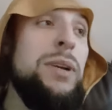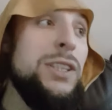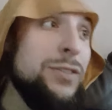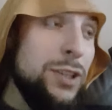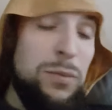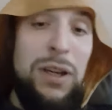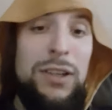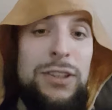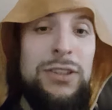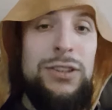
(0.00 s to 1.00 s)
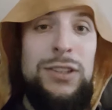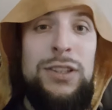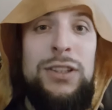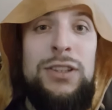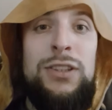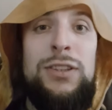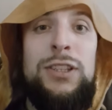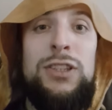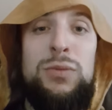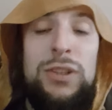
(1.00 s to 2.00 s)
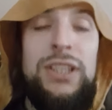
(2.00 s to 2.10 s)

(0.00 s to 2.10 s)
best thing about it is, yeah, guess what?